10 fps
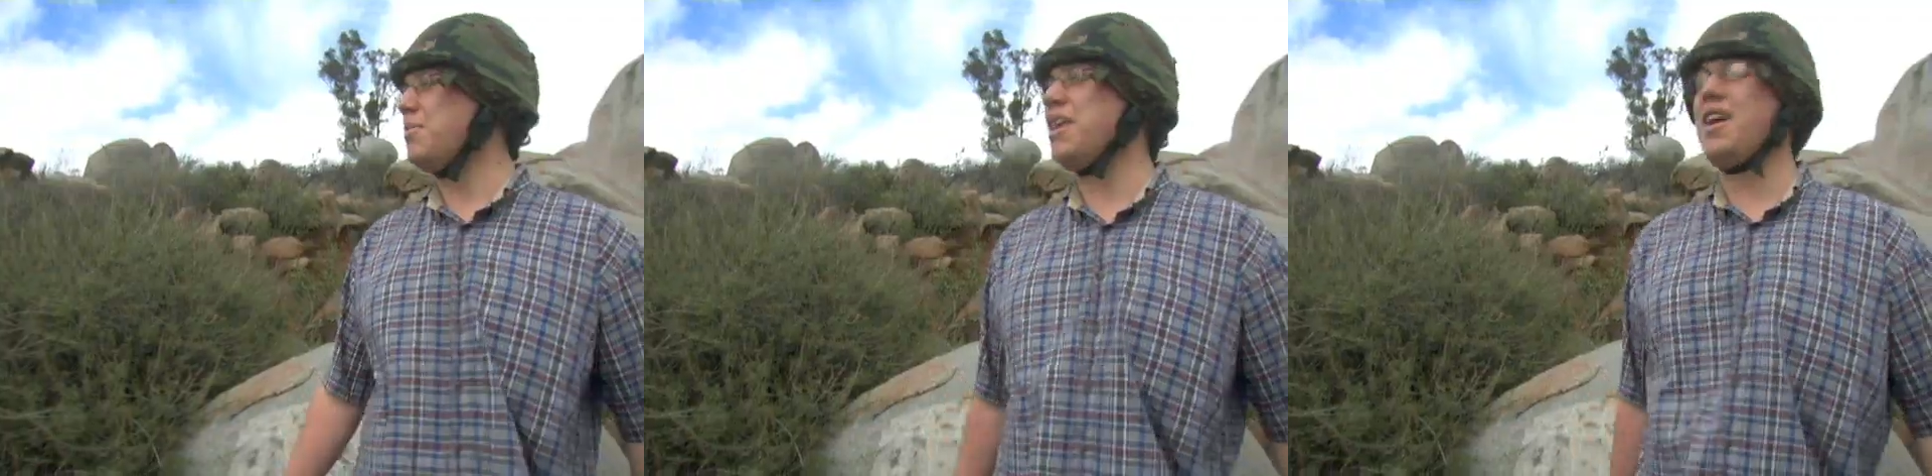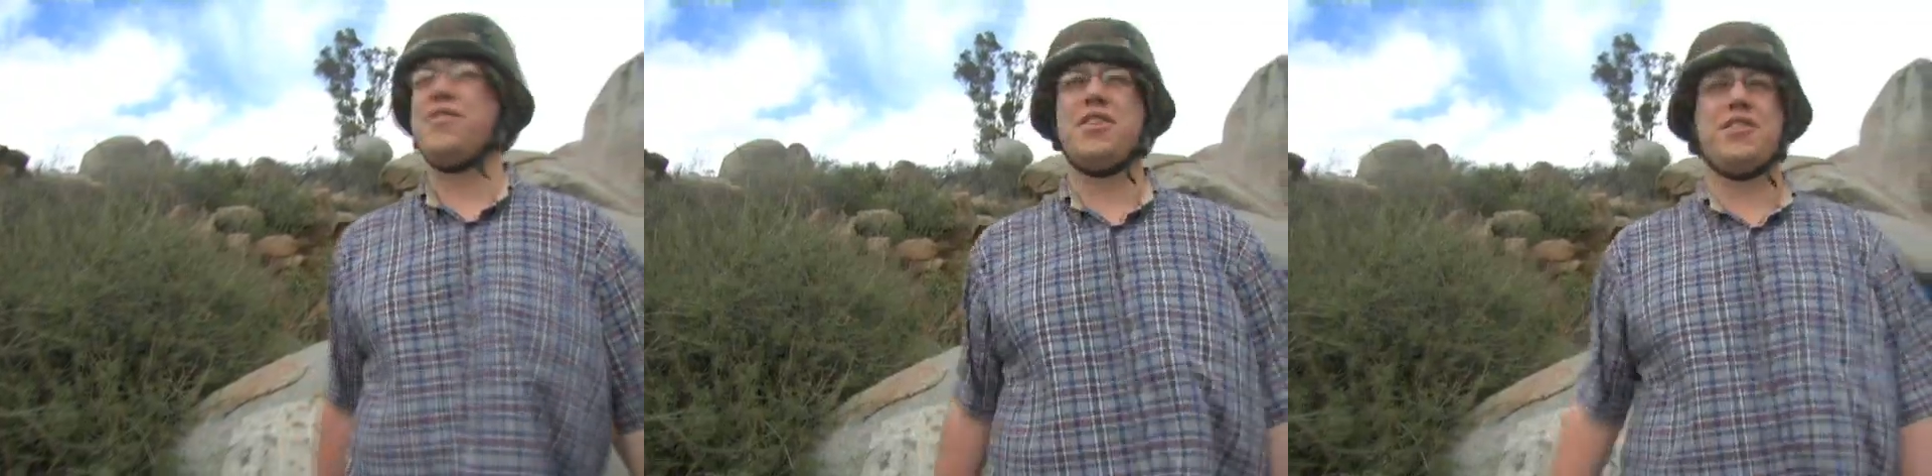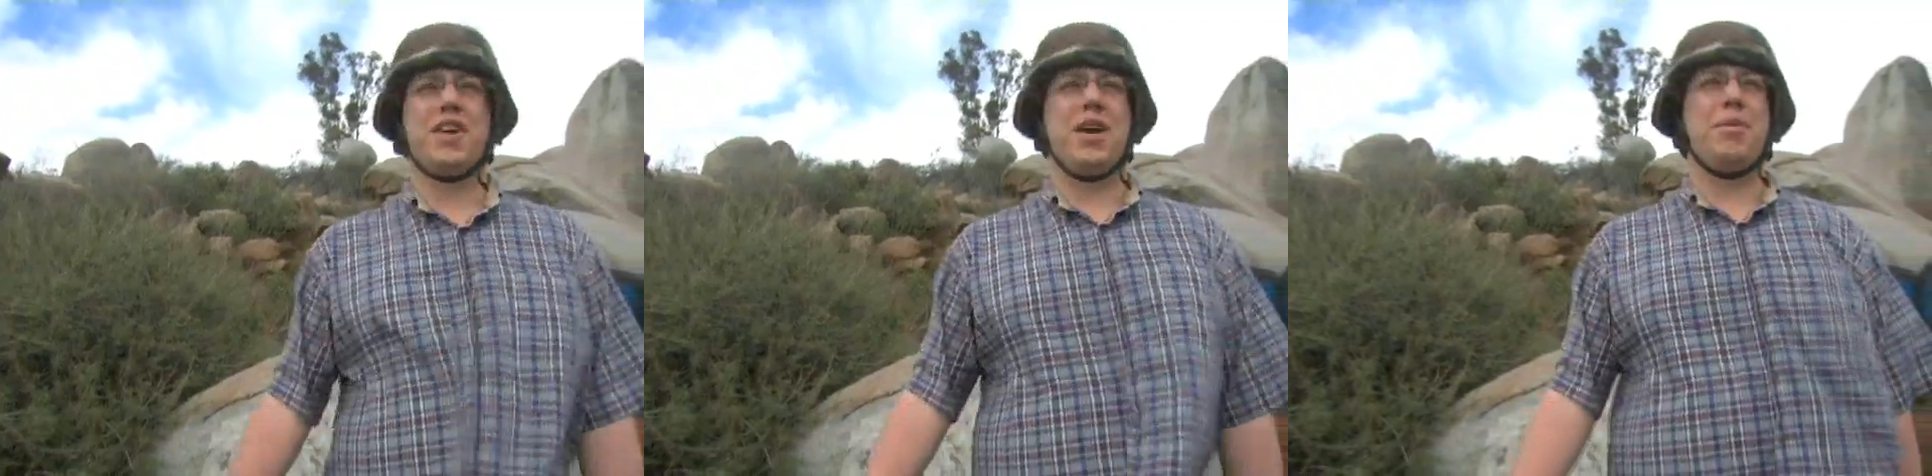I've been out for
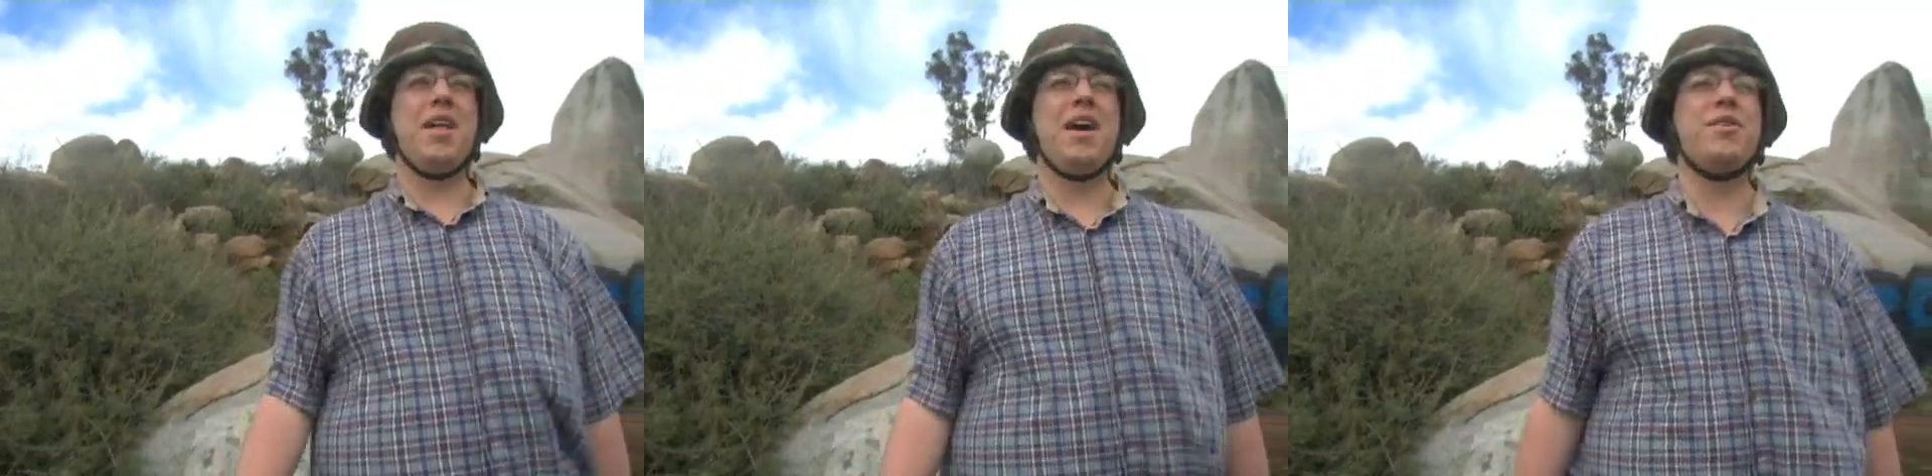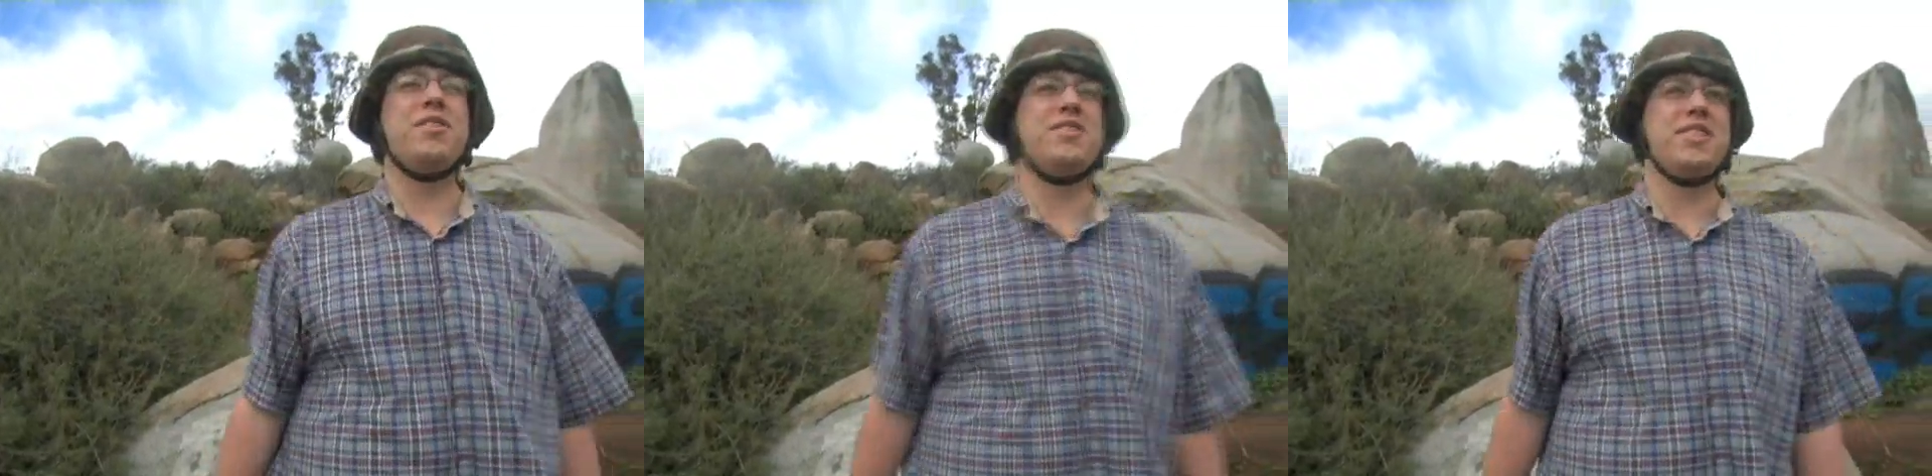for a couple hours